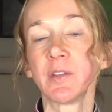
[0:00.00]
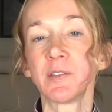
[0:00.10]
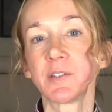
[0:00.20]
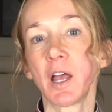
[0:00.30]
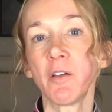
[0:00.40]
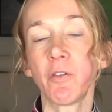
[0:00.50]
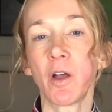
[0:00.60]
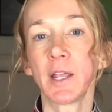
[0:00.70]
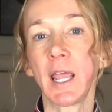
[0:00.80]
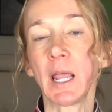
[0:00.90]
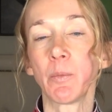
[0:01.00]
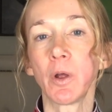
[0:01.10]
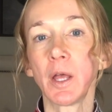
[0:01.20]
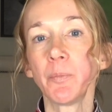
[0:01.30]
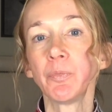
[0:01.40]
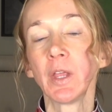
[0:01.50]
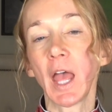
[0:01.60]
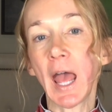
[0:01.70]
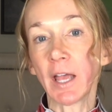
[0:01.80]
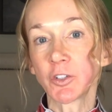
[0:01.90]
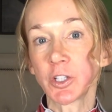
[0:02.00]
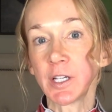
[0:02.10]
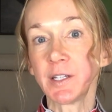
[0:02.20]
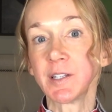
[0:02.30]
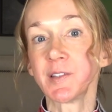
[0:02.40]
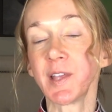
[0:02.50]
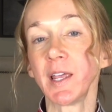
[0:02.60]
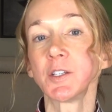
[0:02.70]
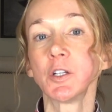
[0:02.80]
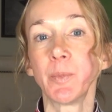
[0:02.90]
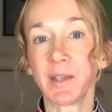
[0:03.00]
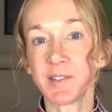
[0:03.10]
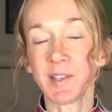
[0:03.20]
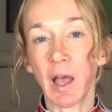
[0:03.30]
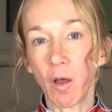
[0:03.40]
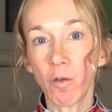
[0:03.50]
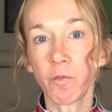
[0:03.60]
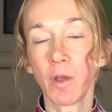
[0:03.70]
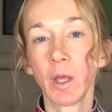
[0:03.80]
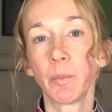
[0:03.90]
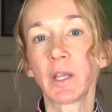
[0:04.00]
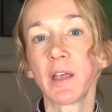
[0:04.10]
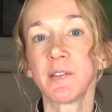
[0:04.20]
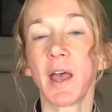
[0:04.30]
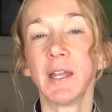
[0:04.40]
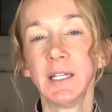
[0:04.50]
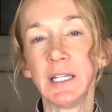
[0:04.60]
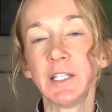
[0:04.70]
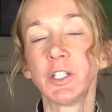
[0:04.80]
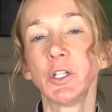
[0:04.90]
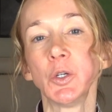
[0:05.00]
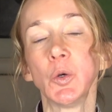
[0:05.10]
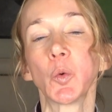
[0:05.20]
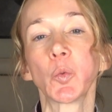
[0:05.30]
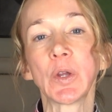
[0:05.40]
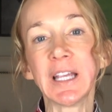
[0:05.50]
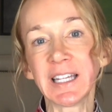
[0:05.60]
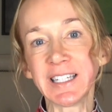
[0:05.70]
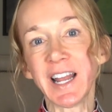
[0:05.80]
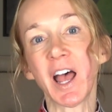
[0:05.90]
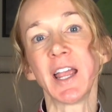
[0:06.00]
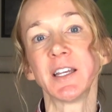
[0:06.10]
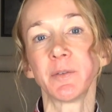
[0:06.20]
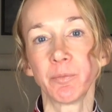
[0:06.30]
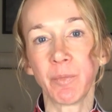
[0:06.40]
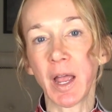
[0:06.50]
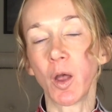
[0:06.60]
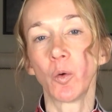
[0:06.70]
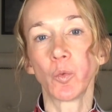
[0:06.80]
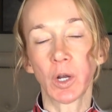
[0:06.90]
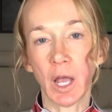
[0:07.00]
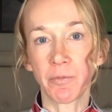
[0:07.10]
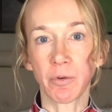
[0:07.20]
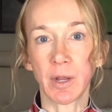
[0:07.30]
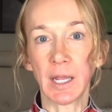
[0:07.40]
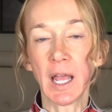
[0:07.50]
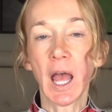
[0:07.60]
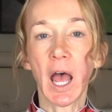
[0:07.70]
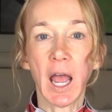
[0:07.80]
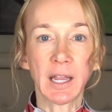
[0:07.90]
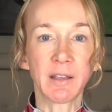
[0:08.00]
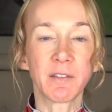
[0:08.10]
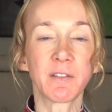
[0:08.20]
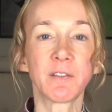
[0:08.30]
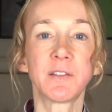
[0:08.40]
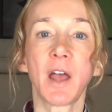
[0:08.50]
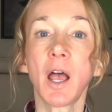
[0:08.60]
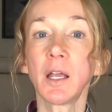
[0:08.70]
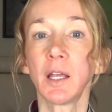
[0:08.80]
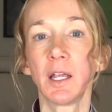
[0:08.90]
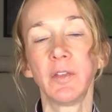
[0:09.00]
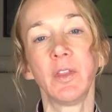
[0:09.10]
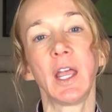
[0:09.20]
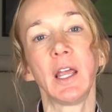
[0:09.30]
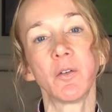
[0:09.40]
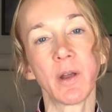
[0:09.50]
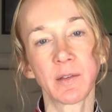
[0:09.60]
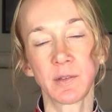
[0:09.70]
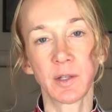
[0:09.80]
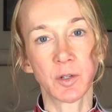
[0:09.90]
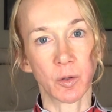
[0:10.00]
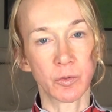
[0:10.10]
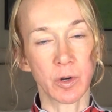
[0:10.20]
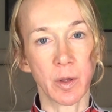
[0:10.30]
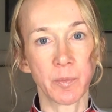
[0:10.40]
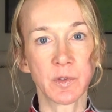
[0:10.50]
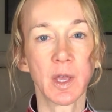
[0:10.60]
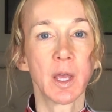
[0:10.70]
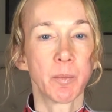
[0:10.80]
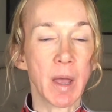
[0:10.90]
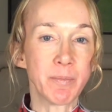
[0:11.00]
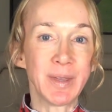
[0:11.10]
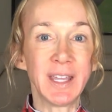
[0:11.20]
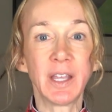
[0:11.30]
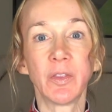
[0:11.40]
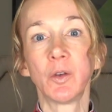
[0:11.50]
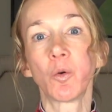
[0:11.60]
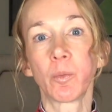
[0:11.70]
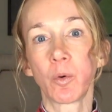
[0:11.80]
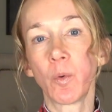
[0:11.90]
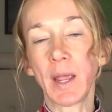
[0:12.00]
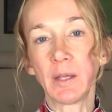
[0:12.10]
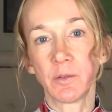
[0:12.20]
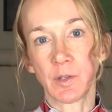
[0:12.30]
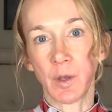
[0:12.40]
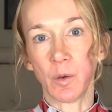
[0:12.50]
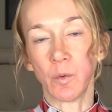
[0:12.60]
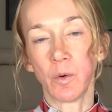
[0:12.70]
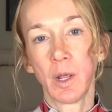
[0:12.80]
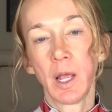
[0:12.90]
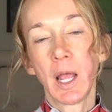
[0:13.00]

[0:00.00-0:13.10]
of this stuff on camera actually to say it to myself because I need to reignite my own recovery. I get stuck in the anorexia doldrums by being in the normal weight zone.